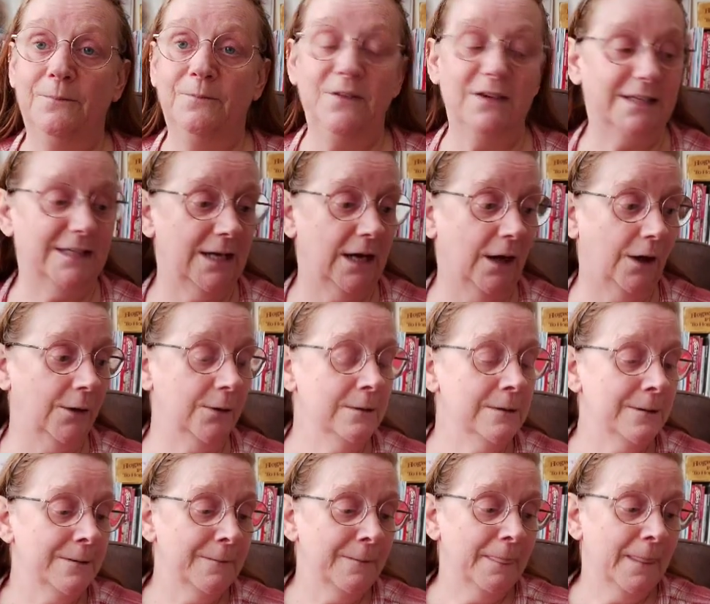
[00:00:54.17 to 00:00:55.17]
video,
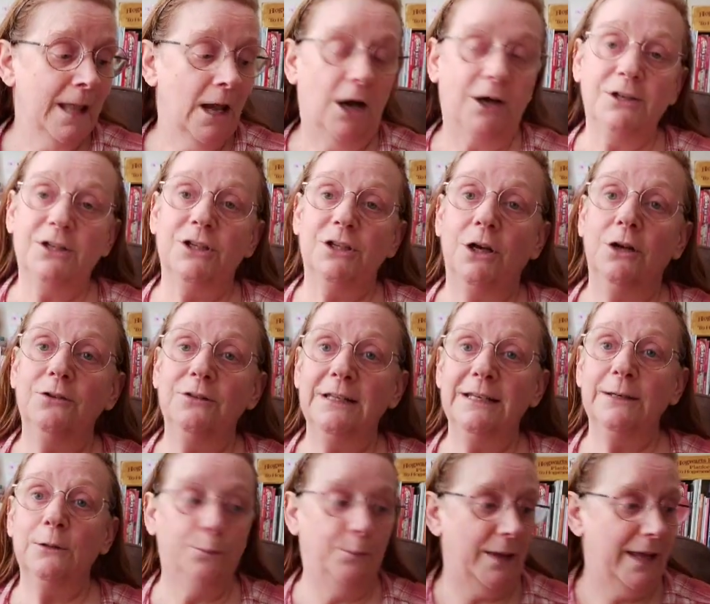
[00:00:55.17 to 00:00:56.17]
I showed the
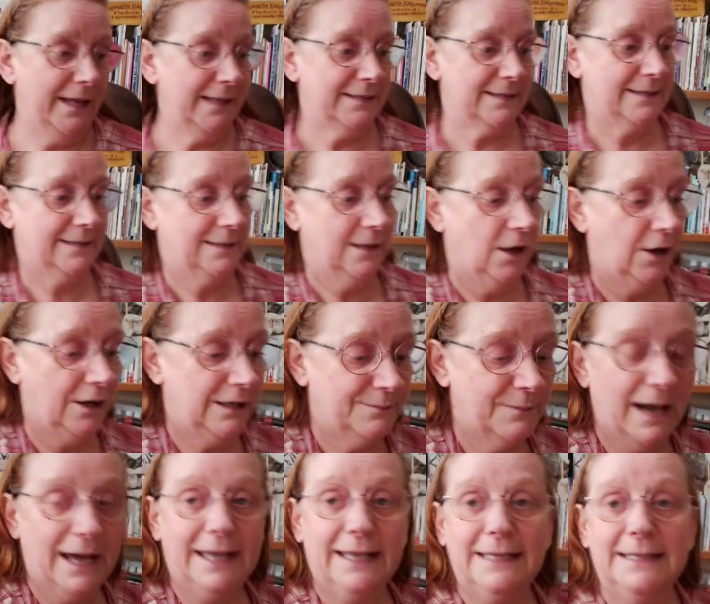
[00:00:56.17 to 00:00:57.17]
little bits that
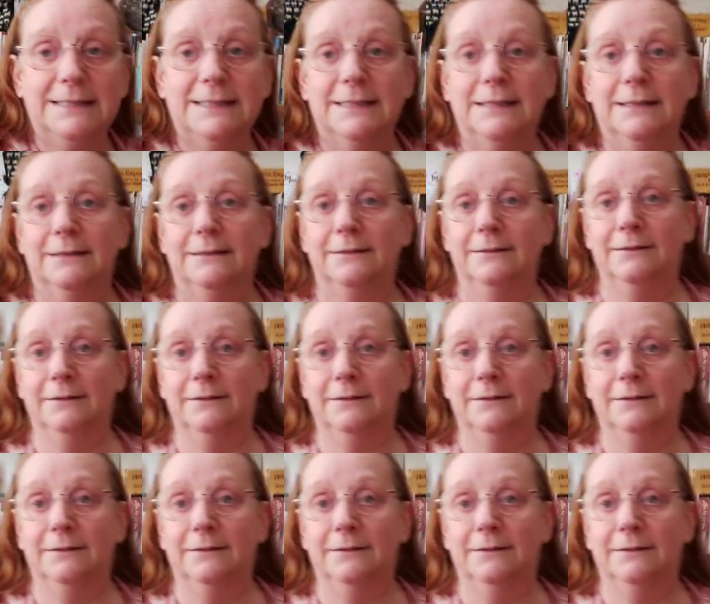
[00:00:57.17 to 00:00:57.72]
I'd made